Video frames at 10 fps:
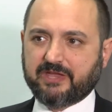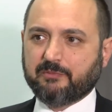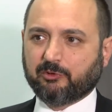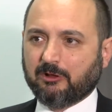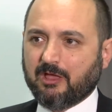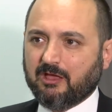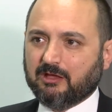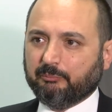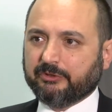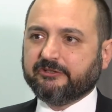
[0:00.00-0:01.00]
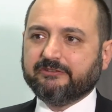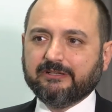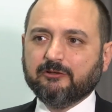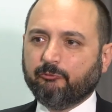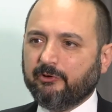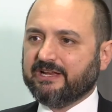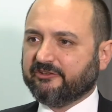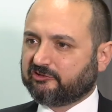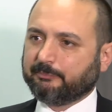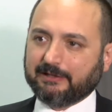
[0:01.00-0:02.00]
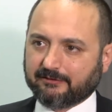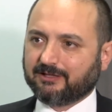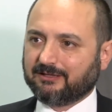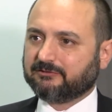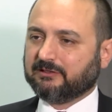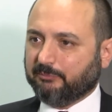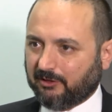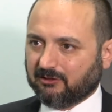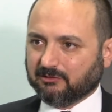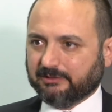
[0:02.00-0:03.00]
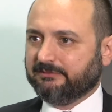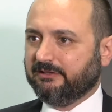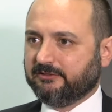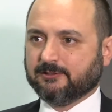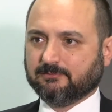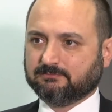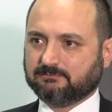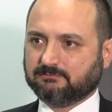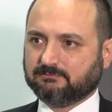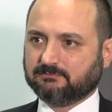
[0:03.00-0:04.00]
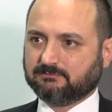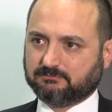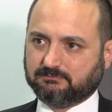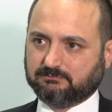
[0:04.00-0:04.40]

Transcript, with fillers: people. But you didn't really spell that out in Parliament, did you? I don't know that